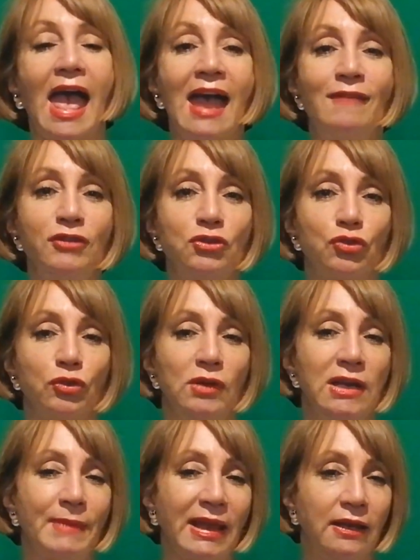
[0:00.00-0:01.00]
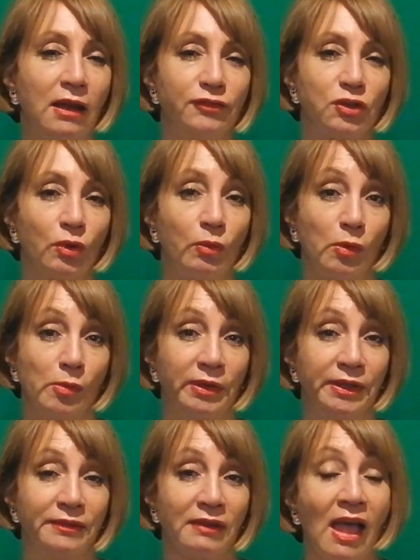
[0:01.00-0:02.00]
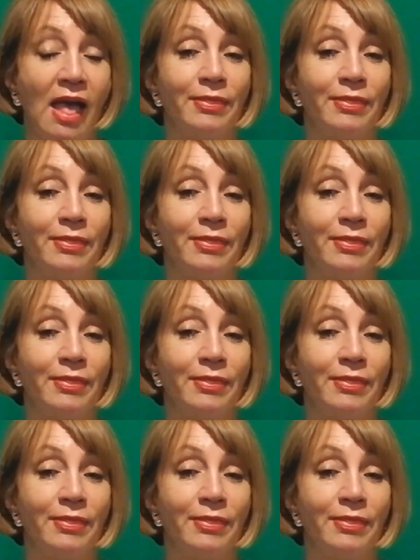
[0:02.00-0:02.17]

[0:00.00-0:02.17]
ever truly make love to a woman.